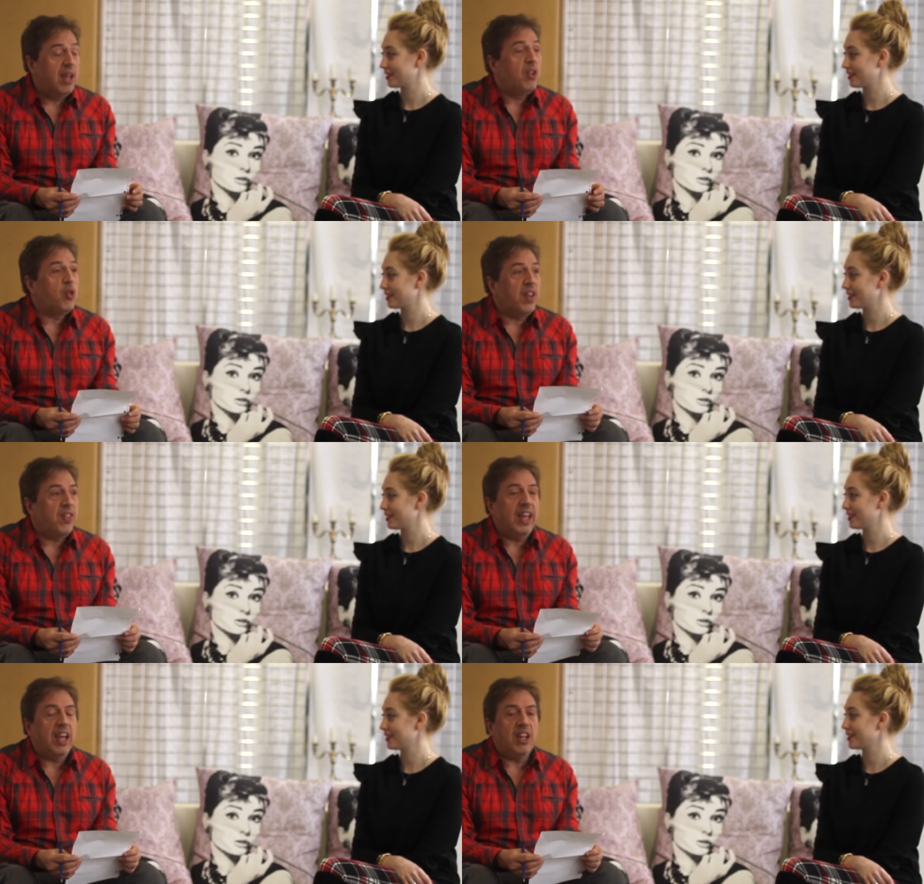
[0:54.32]
Speaker 1: so that
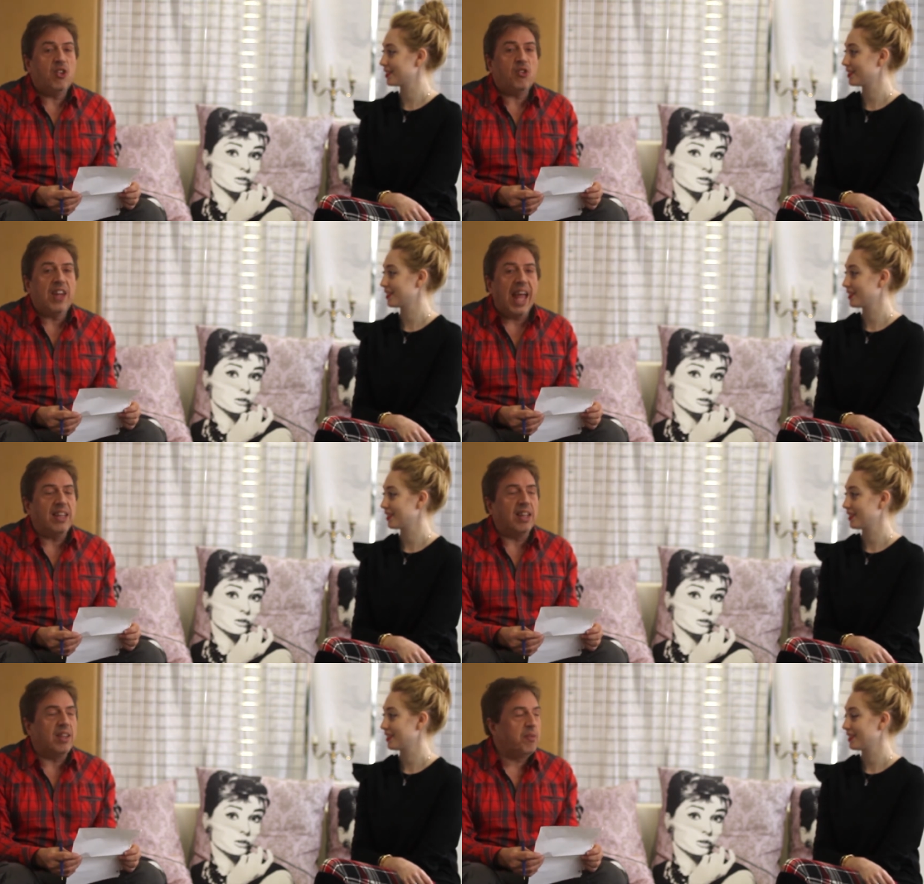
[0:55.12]
they can
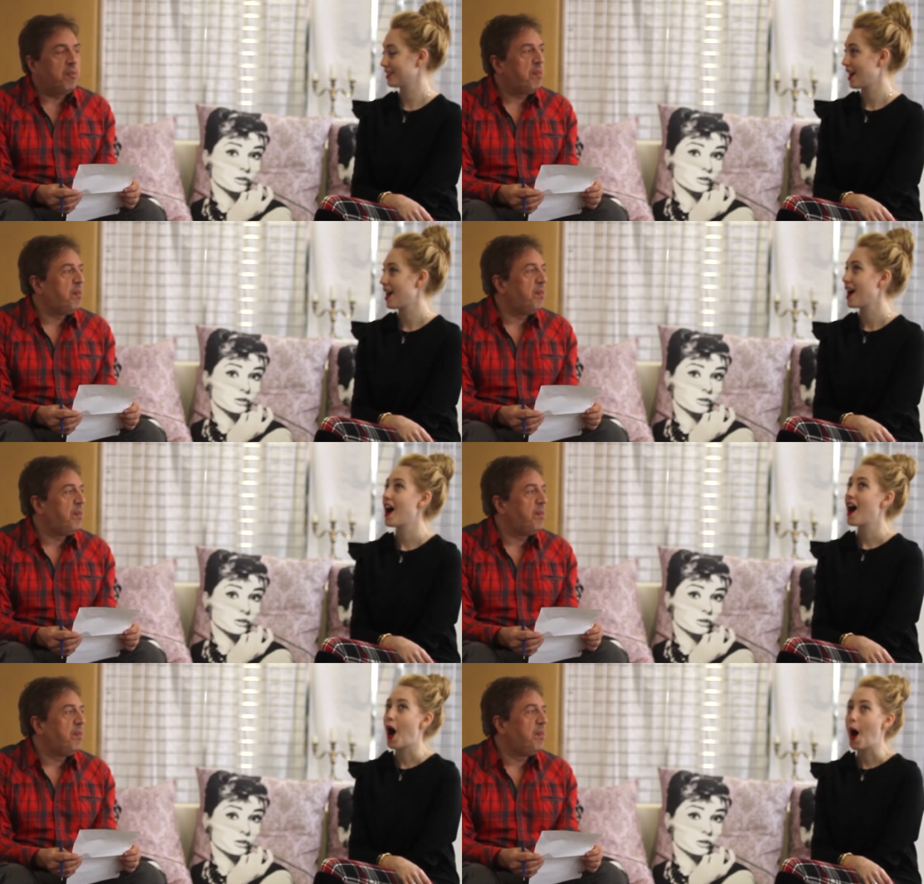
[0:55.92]
understand it?
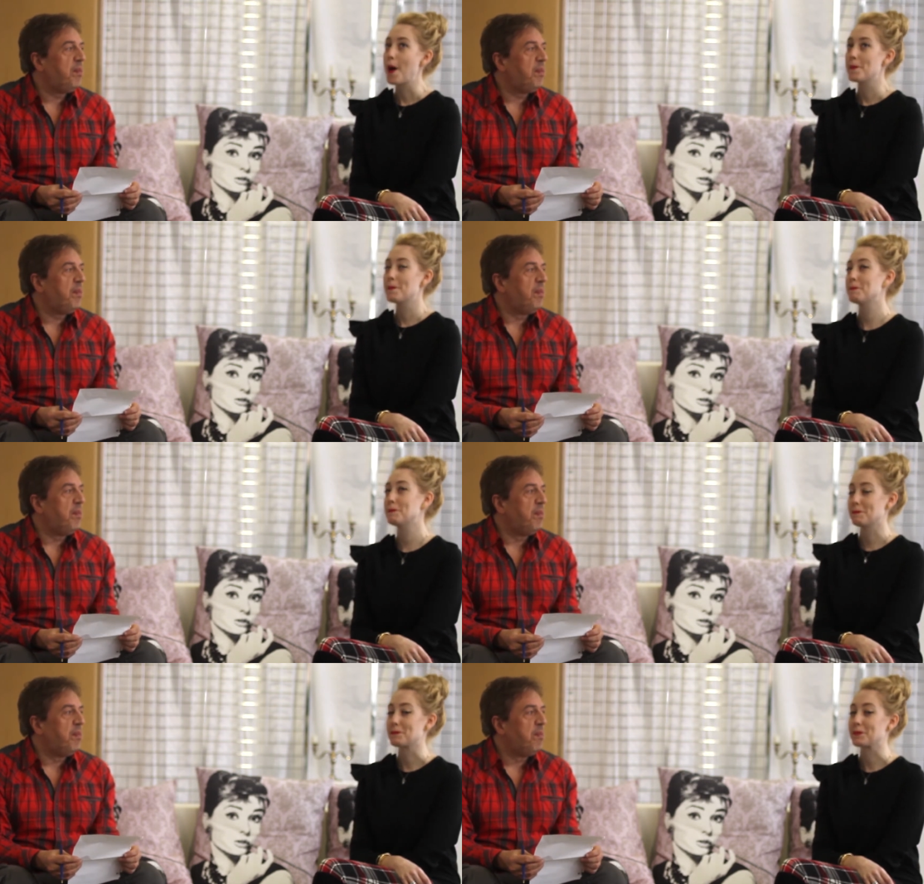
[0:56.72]

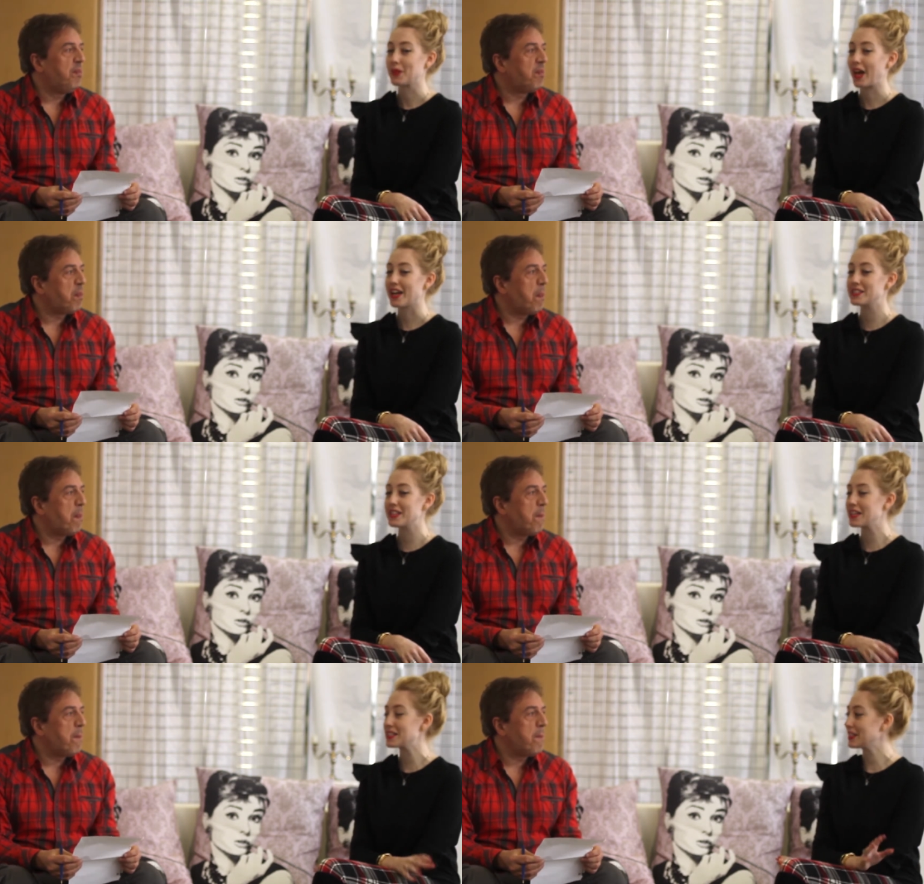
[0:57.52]
Speaker 2: Hmm. I'd
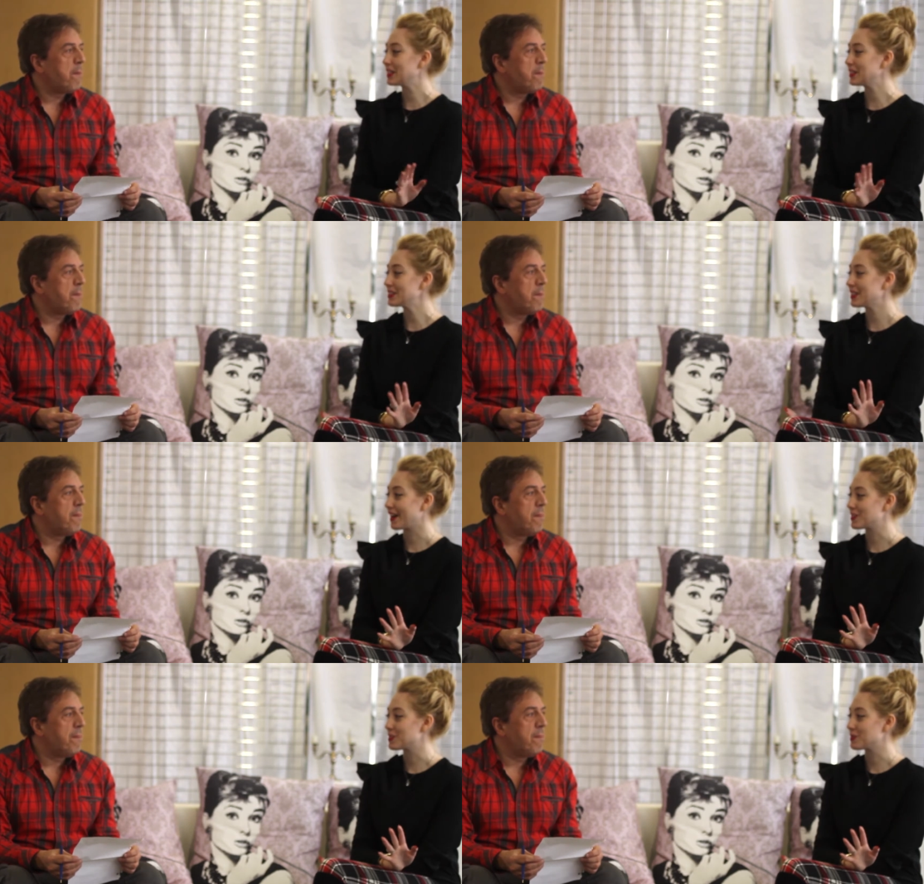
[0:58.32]
say it's a little
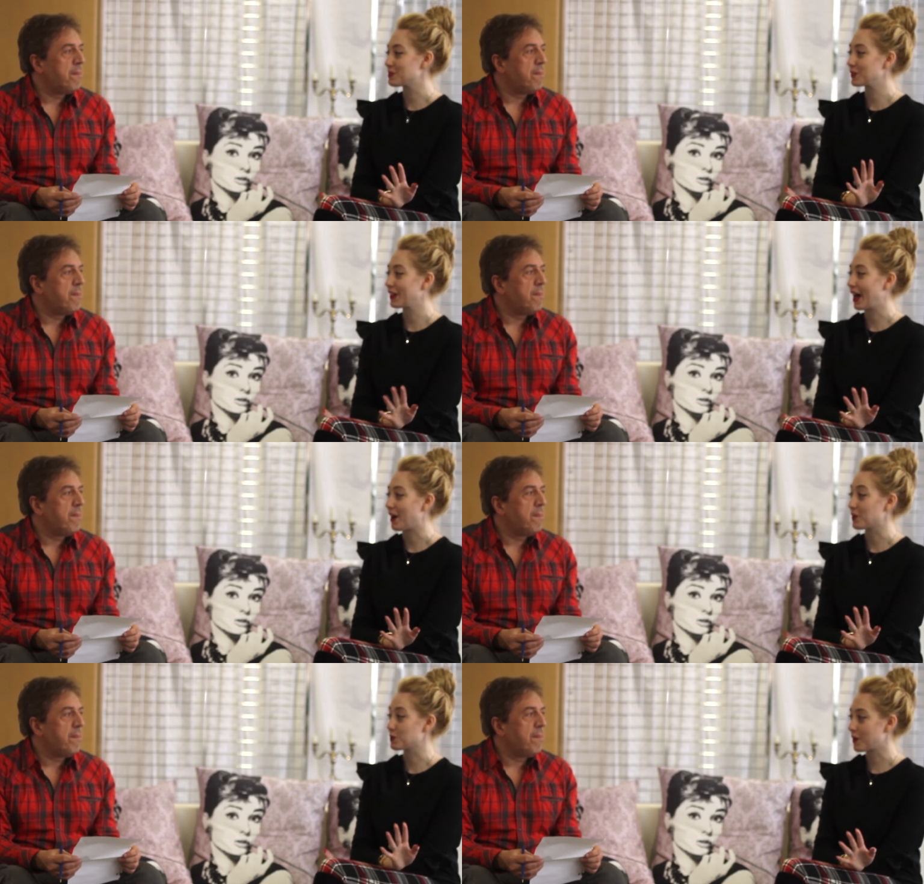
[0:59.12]
touch of Real
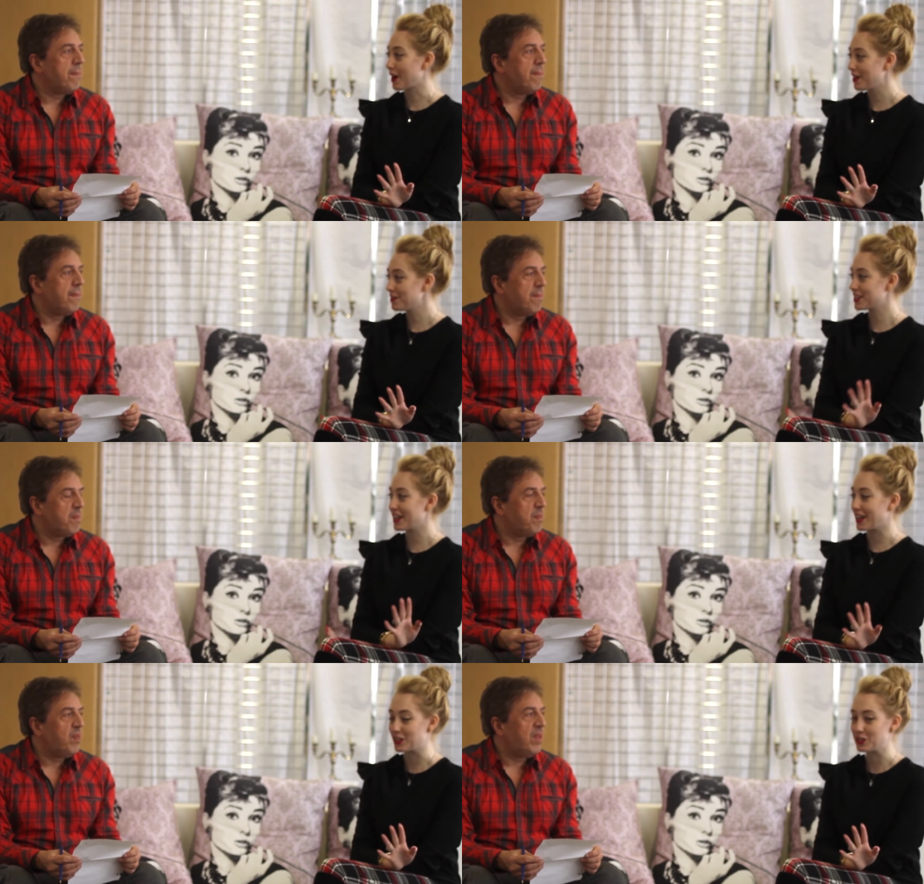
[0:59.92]

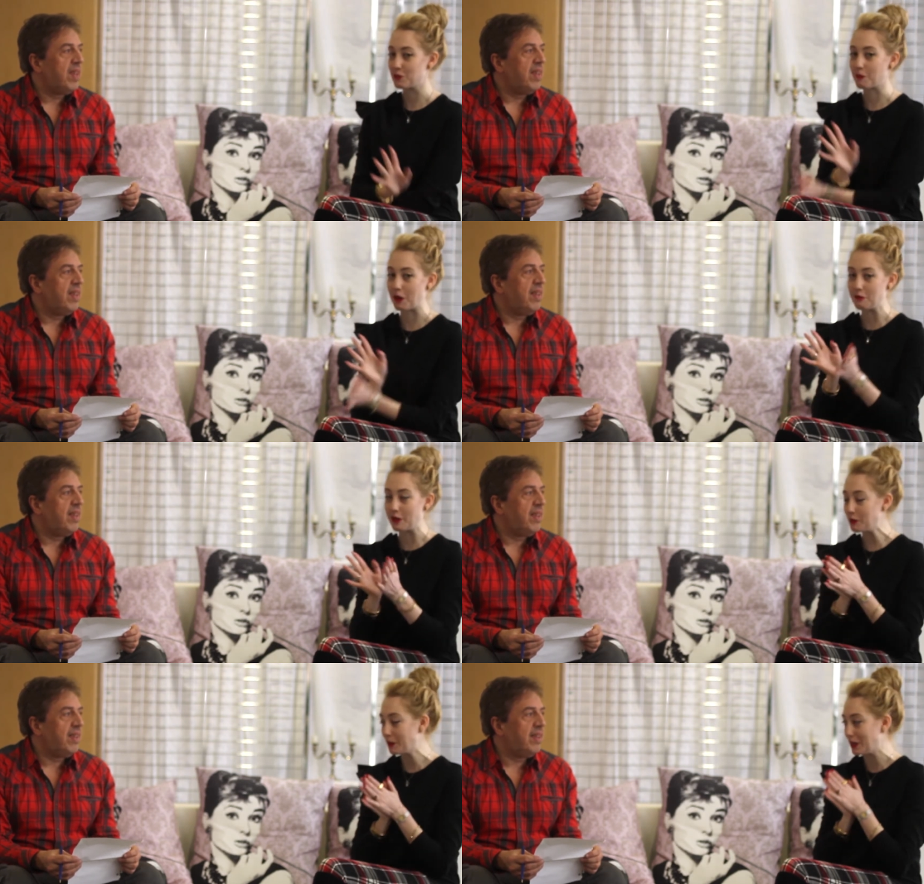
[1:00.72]
Housewives-ish. My
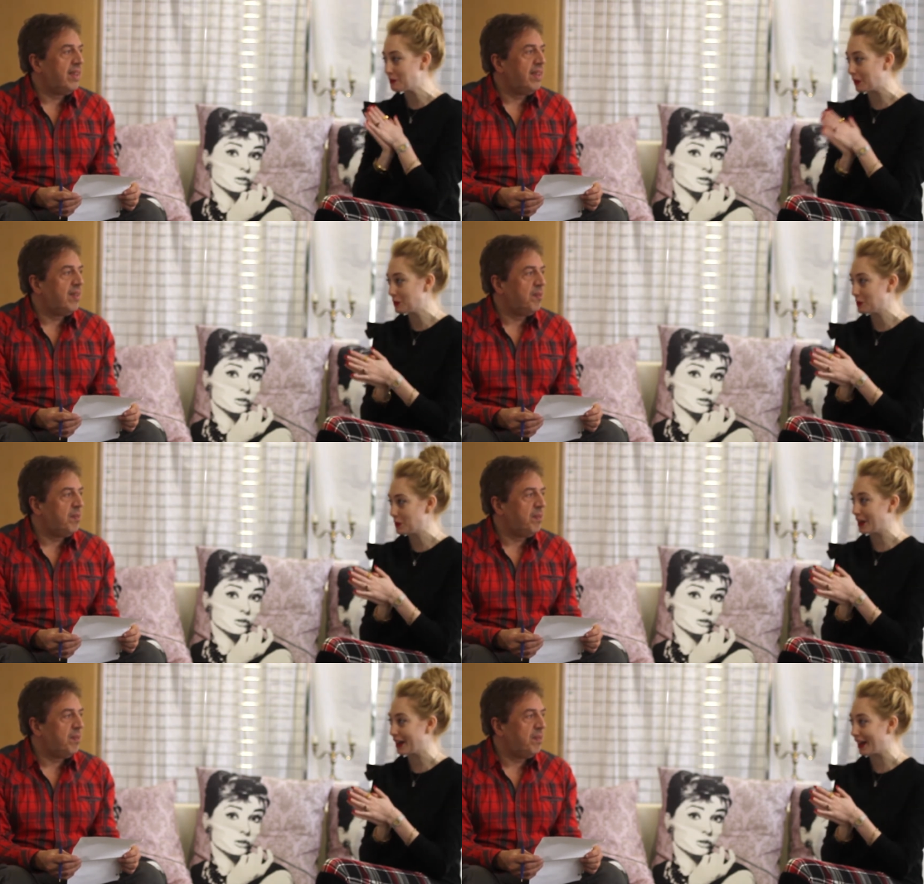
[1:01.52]
favorite Westmount
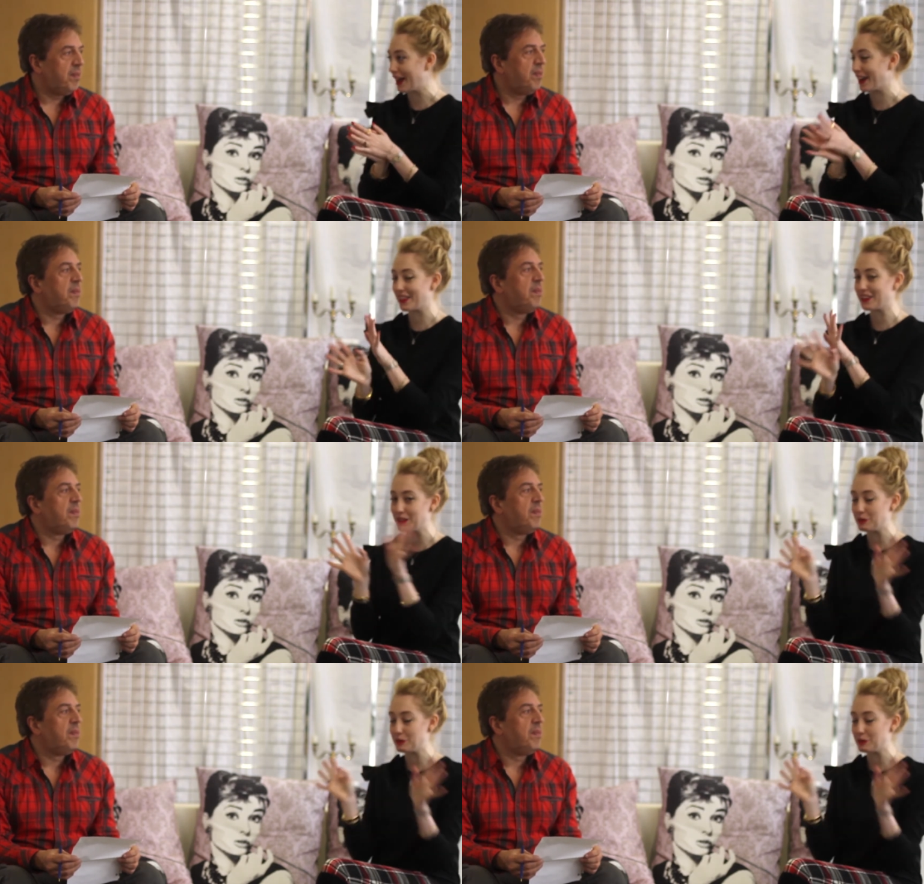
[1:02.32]
story, and I think this